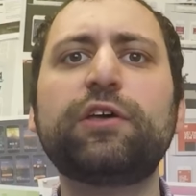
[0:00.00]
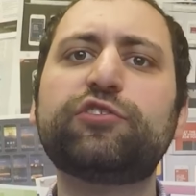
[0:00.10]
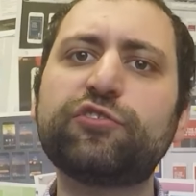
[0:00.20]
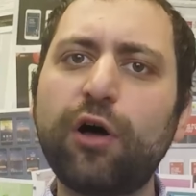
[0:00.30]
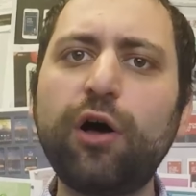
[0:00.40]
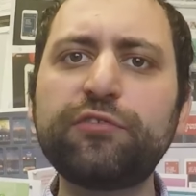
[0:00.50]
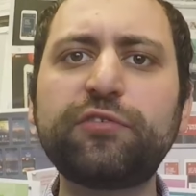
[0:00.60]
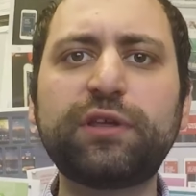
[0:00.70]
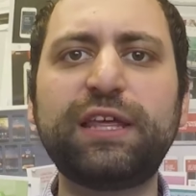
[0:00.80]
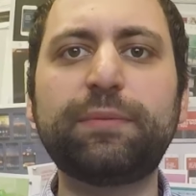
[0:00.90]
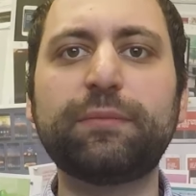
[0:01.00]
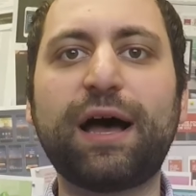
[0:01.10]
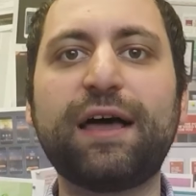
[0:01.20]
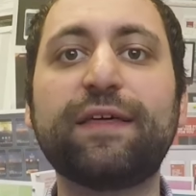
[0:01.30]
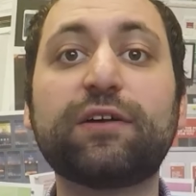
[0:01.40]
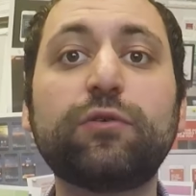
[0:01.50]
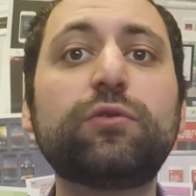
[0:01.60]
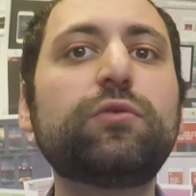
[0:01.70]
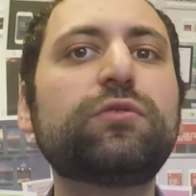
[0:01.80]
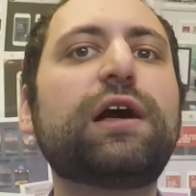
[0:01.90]
you should also keep in mind that
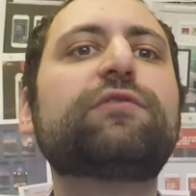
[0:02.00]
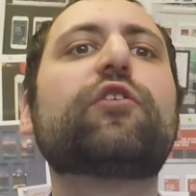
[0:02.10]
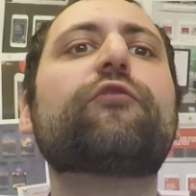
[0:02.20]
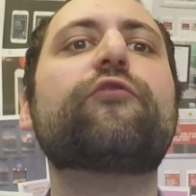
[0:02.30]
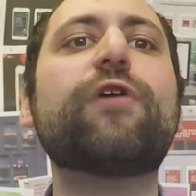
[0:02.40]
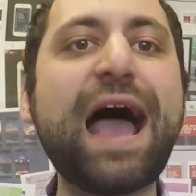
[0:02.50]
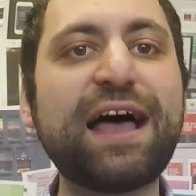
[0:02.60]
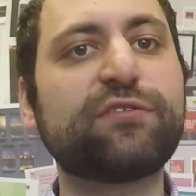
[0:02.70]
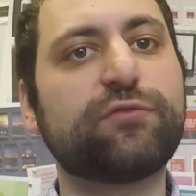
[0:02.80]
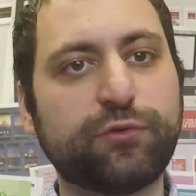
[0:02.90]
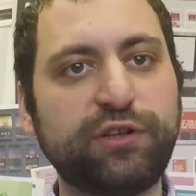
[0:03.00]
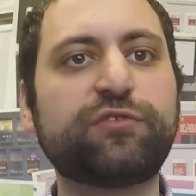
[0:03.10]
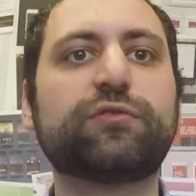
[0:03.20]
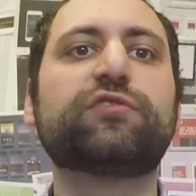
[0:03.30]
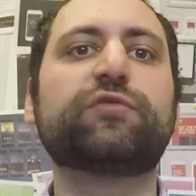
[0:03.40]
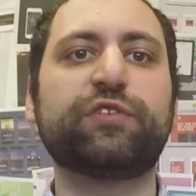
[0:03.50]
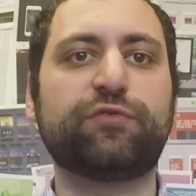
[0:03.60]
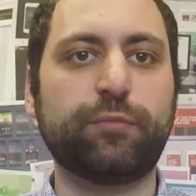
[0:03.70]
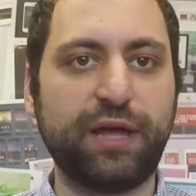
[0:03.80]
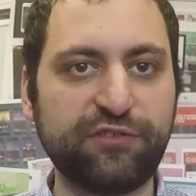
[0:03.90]
Google loves vast resources of
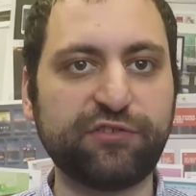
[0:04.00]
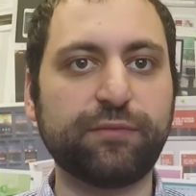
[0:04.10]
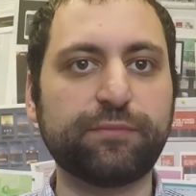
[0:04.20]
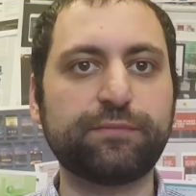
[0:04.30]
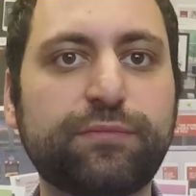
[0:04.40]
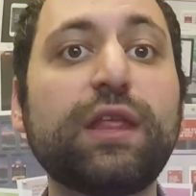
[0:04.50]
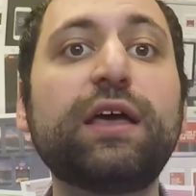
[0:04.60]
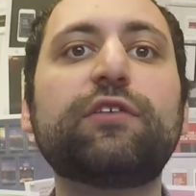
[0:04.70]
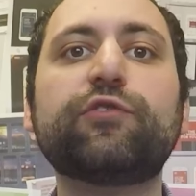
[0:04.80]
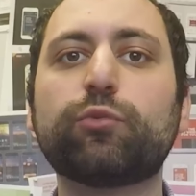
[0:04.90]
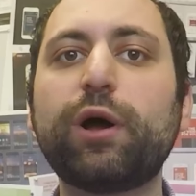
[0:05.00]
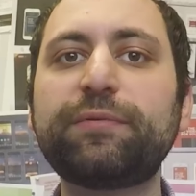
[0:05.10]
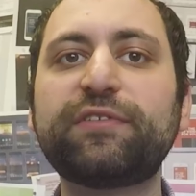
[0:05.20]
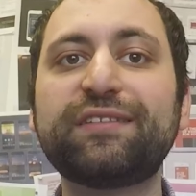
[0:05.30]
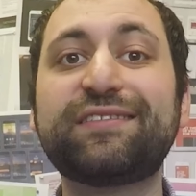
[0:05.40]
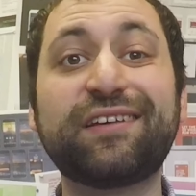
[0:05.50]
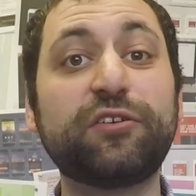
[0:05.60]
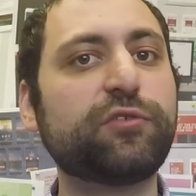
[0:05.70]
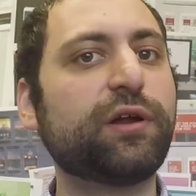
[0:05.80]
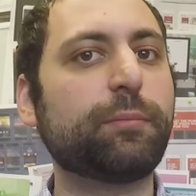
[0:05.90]
information. If your website
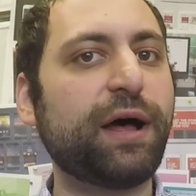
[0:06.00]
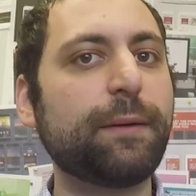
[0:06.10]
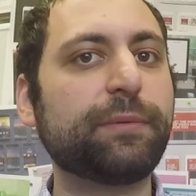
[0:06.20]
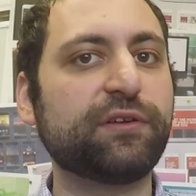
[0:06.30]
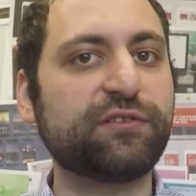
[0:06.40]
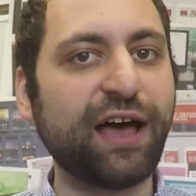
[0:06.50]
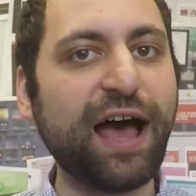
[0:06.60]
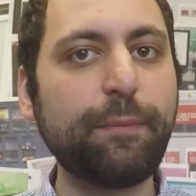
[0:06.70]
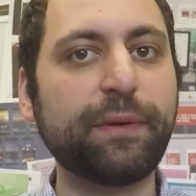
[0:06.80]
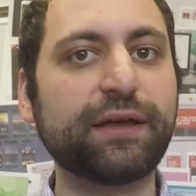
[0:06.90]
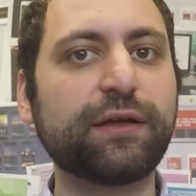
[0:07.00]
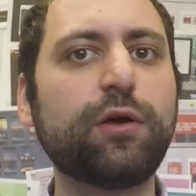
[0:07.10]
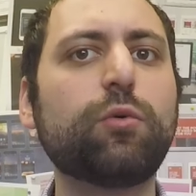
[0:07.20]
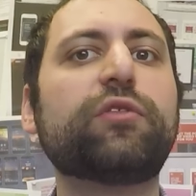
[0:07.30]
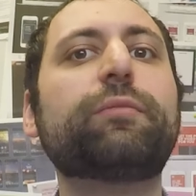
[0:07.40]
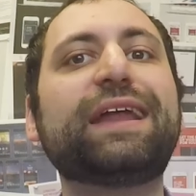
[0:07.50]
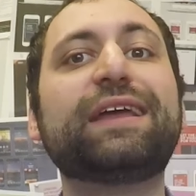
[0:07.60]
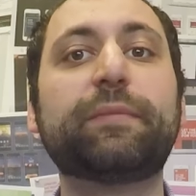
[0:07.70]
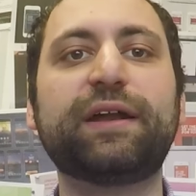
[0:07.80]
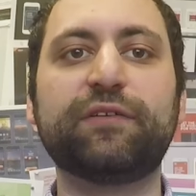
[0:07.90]
centers around a popular topic with many
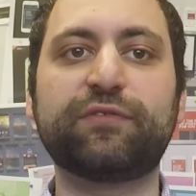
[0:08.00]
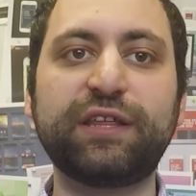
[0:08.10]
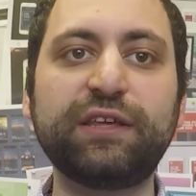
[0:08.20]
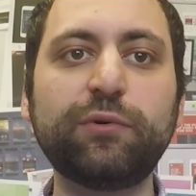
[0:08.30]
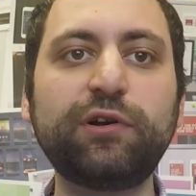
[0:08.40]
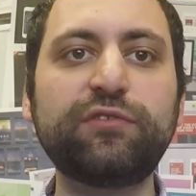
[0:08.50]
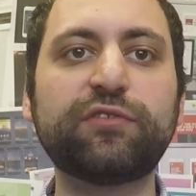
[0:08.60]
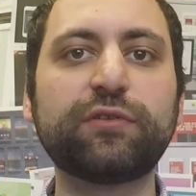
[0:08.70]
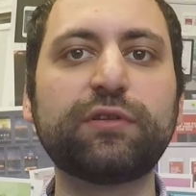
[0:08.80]
competitive keywords,